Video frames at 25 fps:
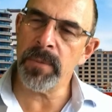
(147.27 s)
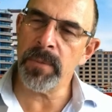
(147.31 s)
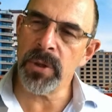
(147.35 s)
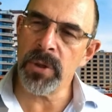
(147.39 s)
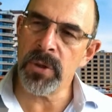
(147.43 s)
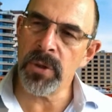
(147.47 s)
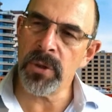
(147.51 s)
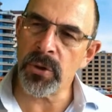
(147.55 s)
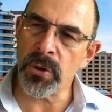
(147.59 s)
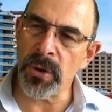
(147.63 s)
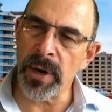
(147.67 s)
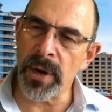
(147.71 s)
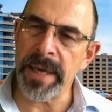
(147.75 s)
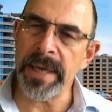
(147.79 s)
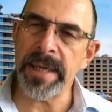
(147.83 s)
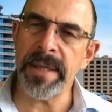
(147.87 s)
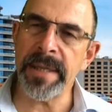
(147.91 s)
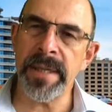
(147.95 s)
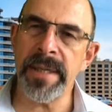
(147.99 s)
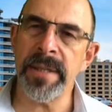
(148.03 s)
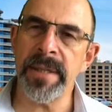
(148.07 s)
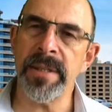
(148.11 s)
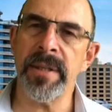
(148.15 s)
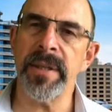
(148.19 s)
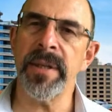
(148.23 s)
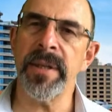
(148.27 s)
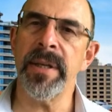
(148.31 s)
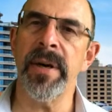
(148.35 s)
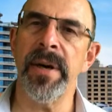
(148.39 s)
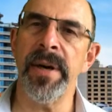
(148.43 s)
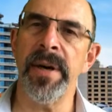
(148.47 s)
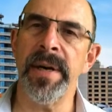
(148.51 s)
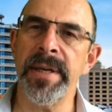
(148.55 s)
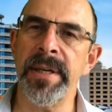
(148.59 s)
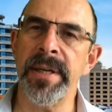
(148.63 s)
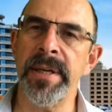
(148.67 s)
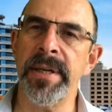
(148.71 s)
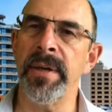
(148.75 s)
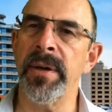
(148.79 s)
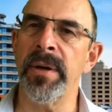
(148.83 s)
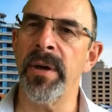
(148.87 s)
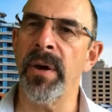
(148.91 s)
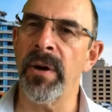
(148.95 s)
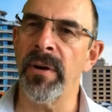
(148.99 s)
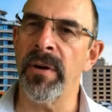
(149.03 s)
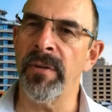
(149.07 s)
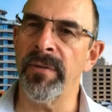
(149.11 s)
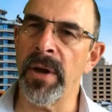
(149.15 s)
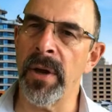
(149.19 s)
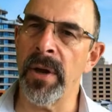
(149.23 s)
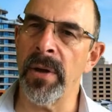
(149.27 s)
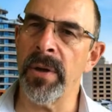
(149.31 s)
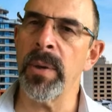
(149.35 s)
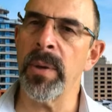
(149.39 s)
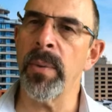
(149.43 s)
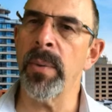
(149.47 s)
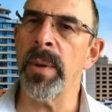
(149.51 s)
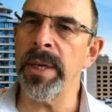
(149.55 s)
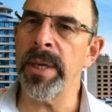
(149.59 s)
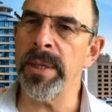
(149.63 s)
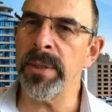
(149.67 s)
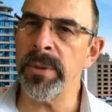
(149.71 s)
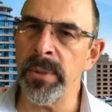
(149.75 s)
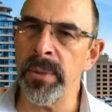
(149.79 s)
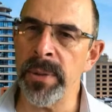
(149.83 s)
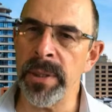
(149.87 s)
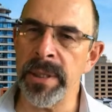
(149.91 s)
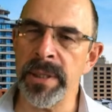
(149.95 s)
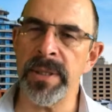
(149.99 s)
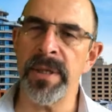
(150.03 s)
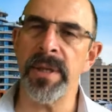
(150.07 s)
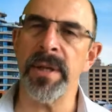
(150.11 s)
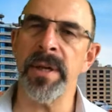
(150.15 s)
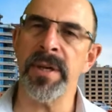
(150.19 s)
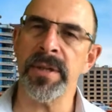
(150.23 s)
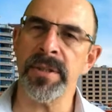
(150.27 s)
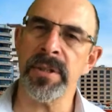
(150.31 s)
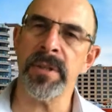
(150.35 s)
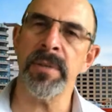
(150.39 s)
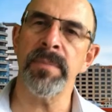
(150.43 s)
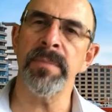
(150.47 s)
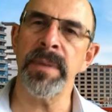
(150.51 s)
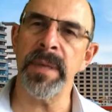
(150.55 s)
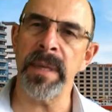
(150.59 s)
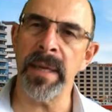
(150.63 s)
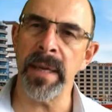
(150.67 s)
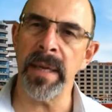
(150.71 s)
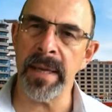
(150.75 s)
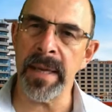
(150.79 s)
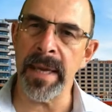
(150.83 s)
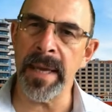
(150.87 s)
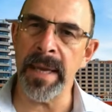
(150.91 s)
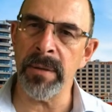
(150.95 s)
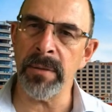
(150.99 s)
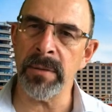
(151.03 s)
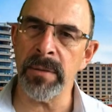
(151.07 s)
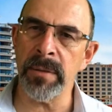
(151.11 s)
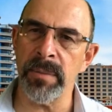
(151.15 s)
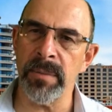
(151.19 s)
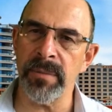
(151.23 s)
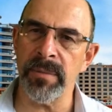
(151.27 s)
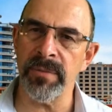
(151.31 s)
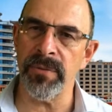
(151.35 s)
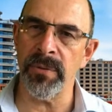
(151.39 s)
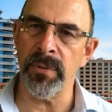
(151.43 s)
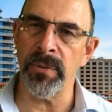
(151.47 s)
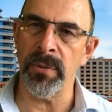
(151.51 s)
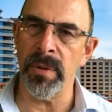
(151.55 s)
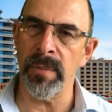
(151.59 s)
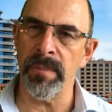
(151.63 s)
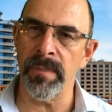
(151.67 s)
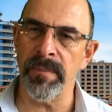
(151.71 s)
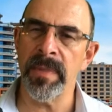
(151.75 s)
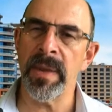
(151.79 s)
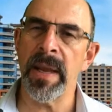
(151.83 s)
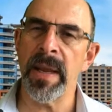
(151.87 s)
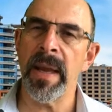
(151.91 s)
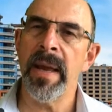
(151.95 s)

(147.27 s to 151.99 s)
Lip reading: trained into the idea of going away and doing tasks and being accountable for them.